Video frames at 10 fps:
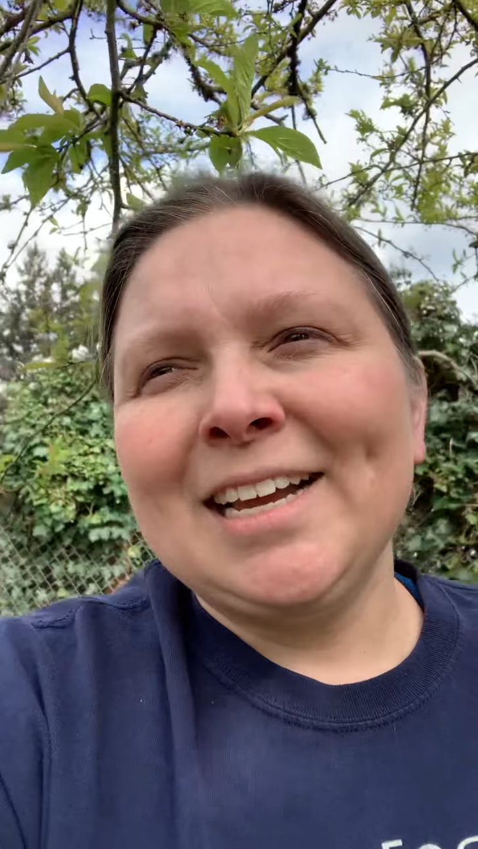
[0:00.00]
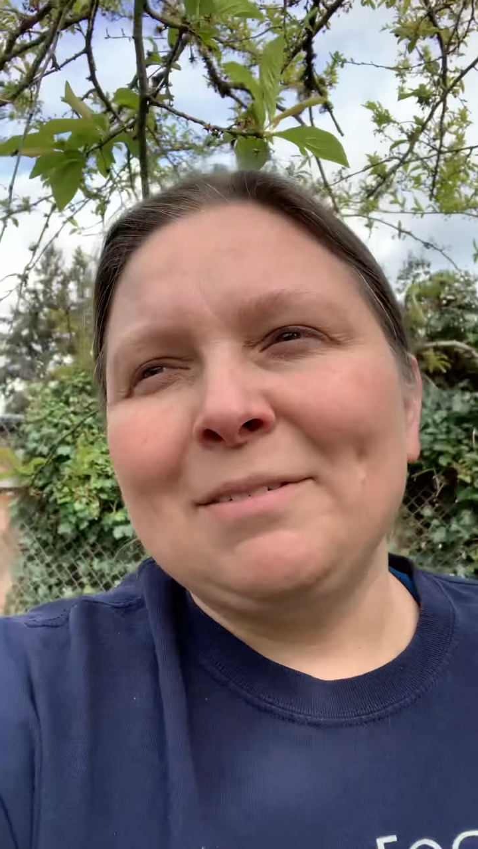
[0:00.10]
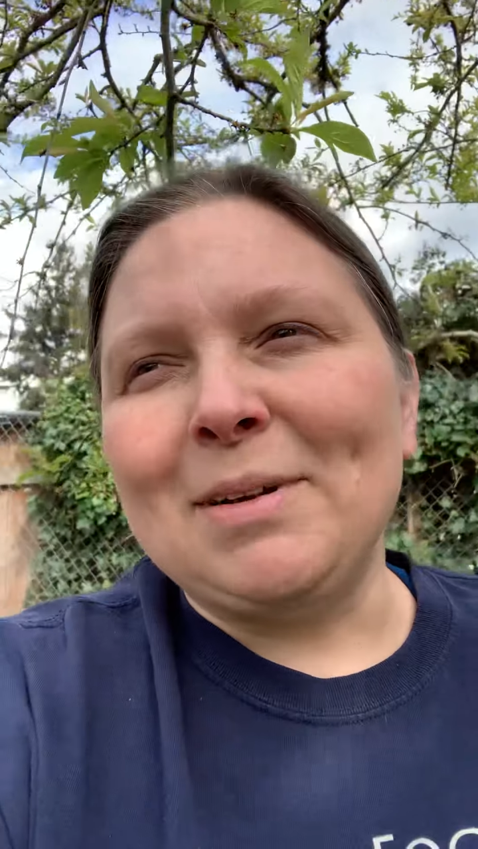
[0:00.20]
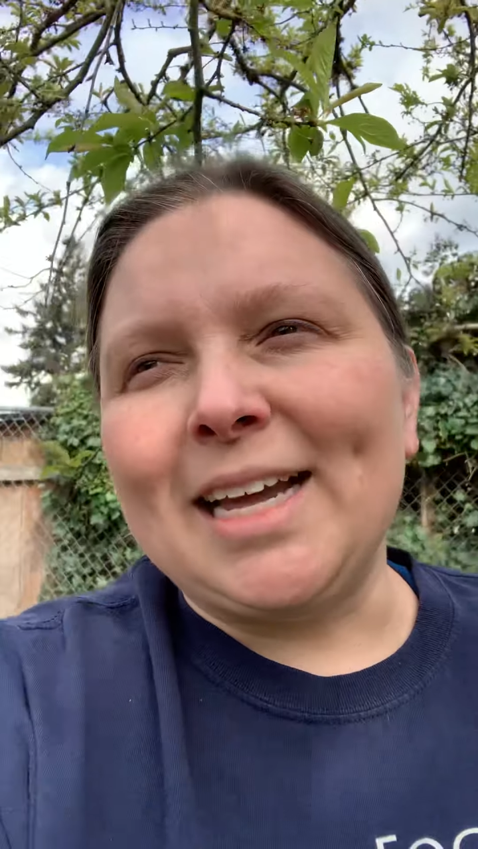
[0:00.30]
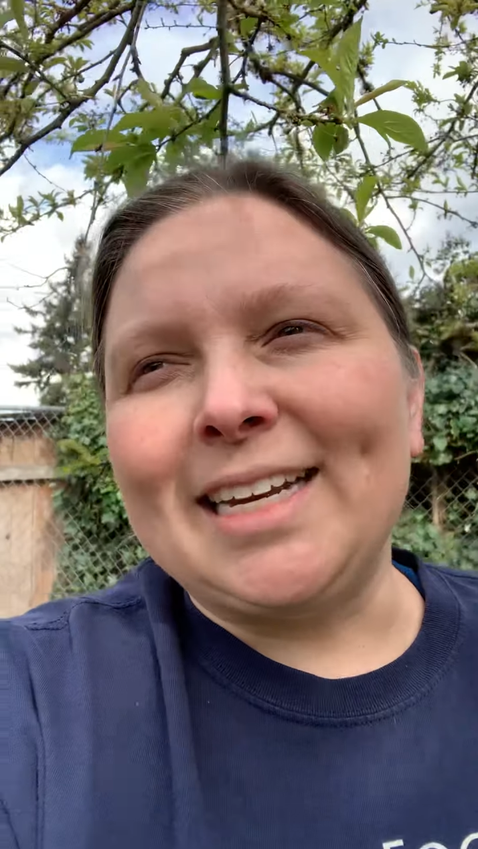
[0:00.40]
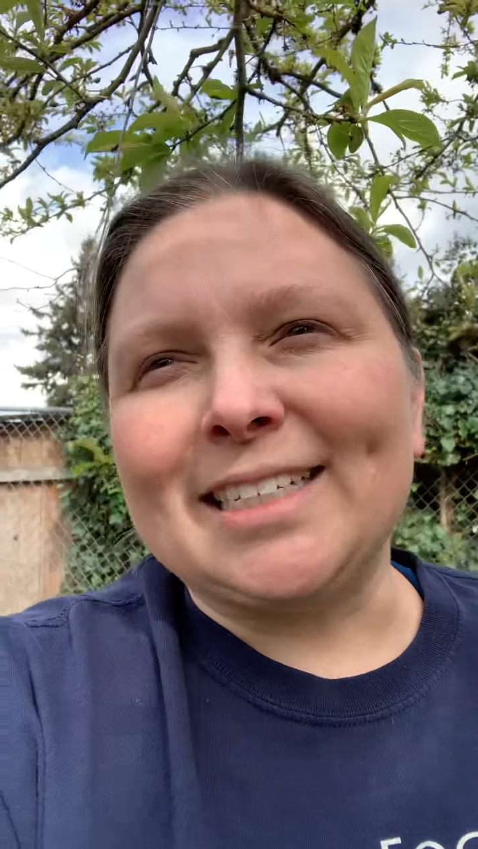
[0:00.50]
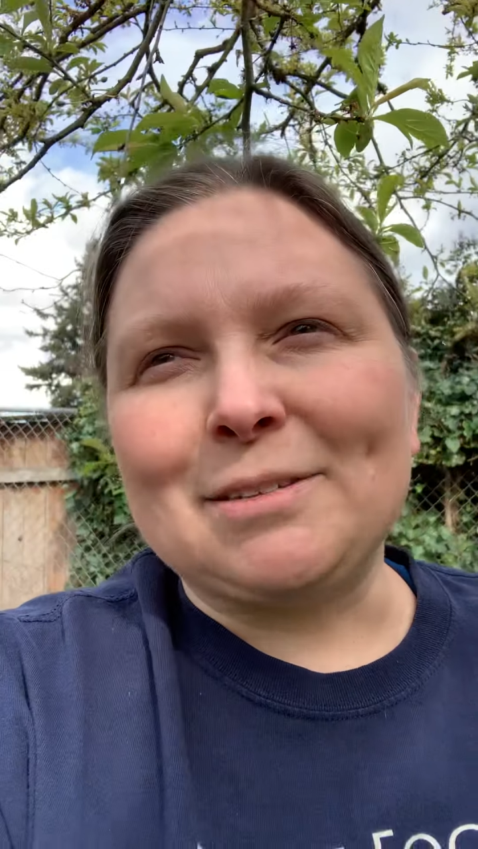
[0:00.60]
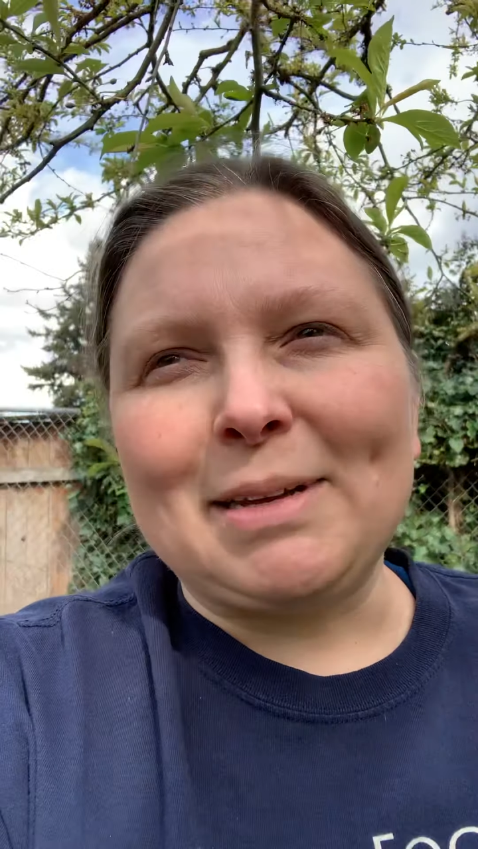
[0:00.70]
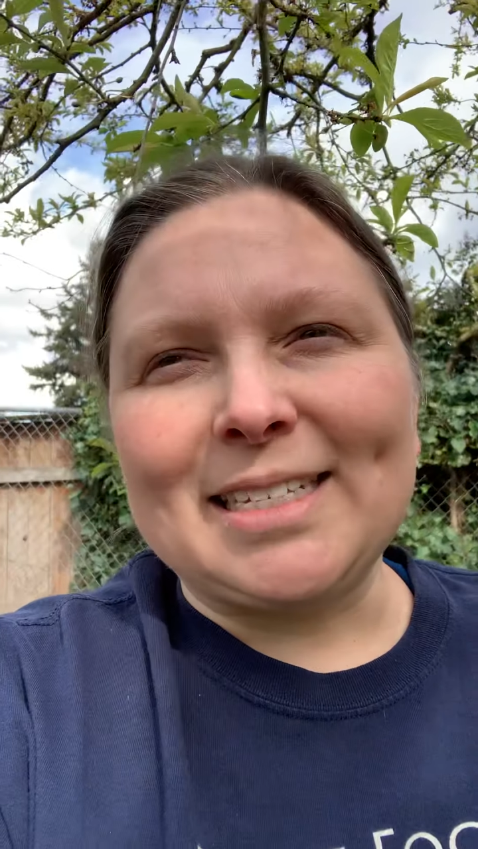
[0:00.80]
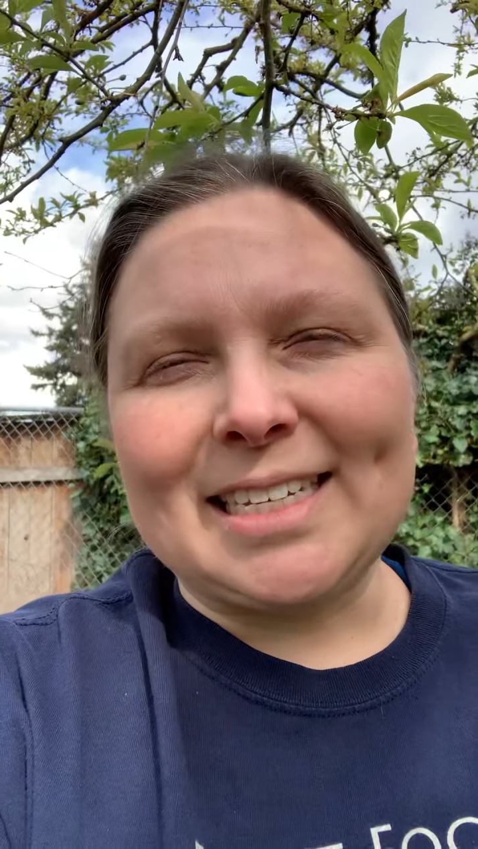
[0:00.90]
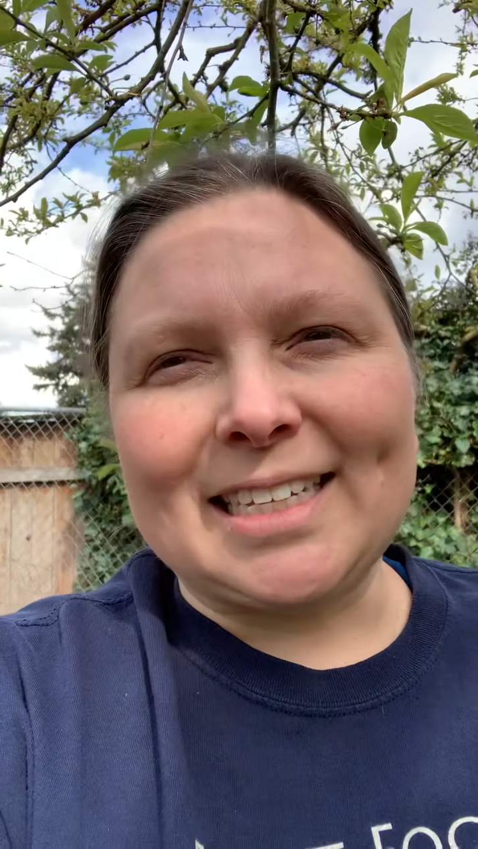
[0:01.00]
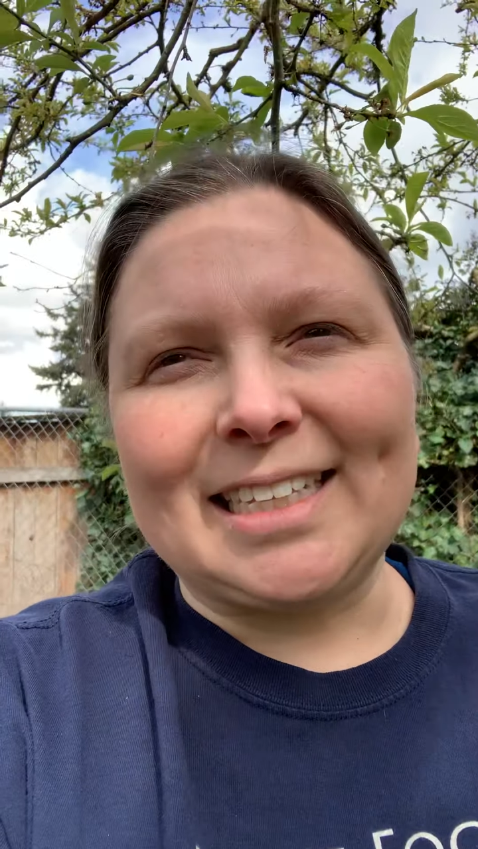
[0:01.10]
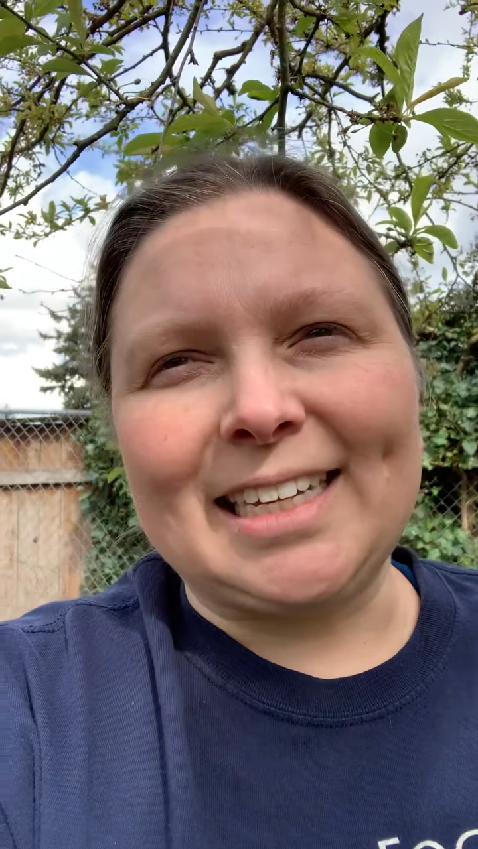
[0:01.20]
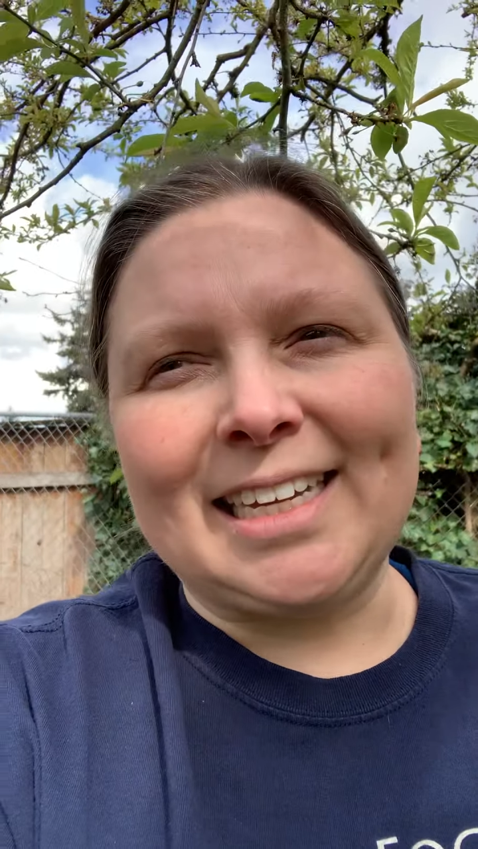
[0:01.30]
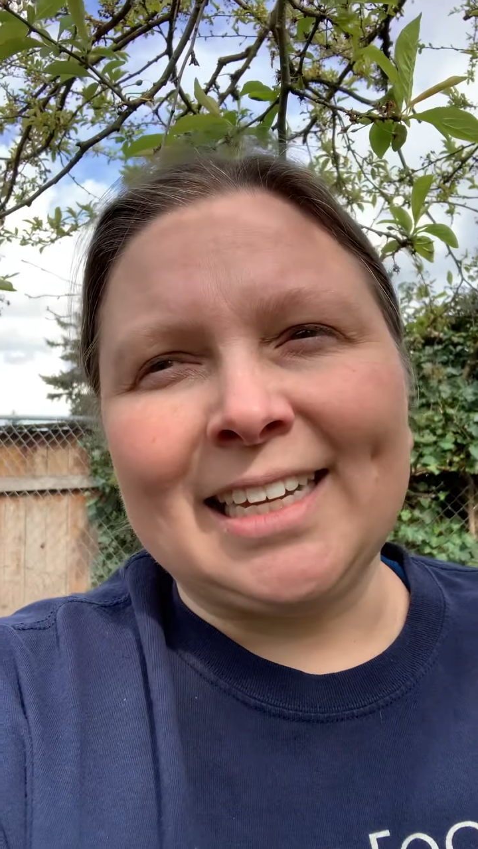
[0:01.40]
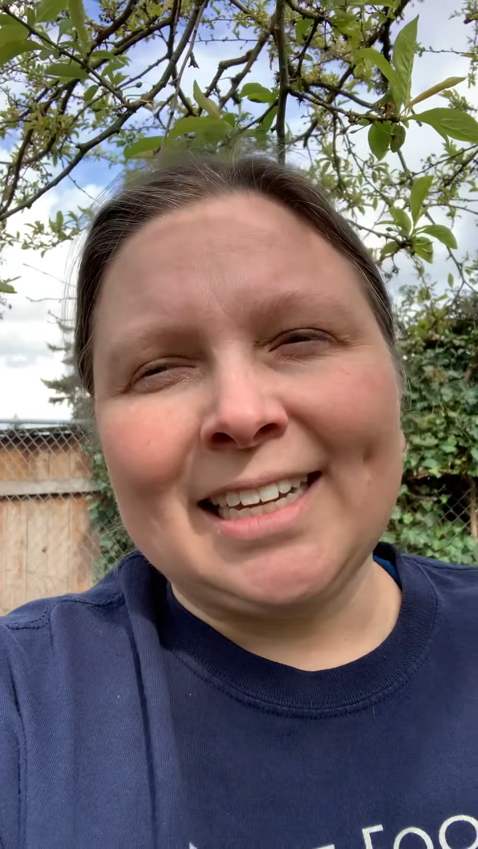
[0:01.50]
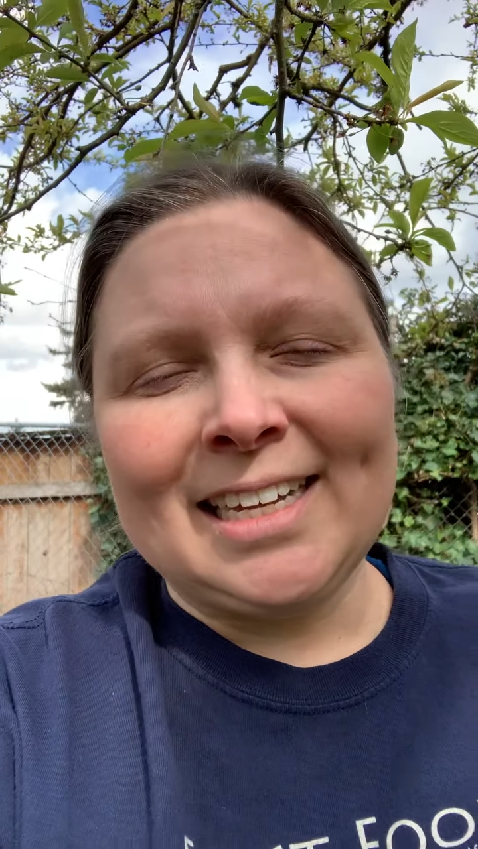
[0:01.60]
but it's basically